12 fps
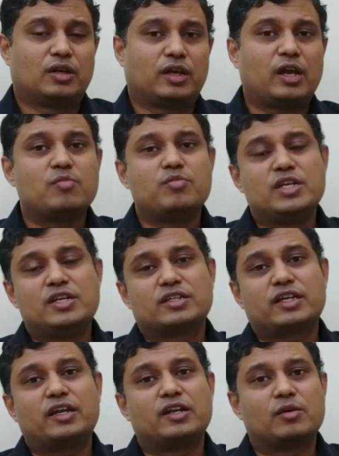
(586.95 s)
can be
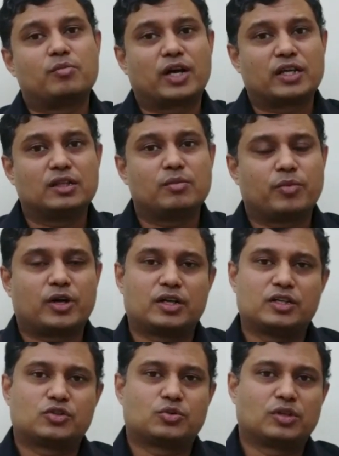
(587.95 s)
decided by the
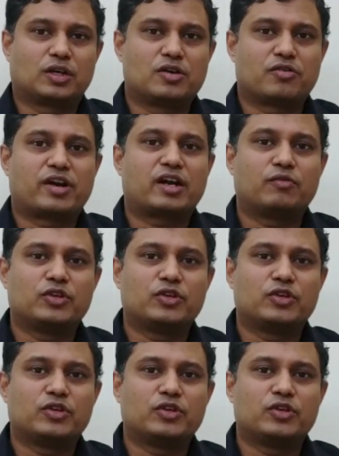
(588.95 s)
parties to the contract,